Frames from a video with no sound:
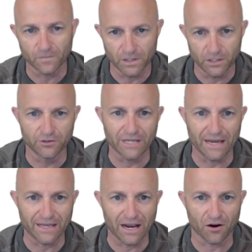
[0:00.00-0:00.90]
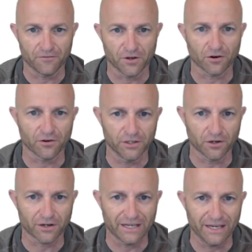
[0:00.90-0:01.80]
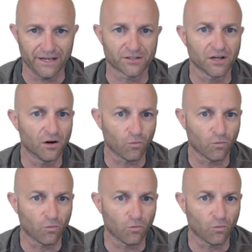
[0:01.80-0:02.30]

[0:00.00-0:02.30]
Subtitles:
You take care of your keys.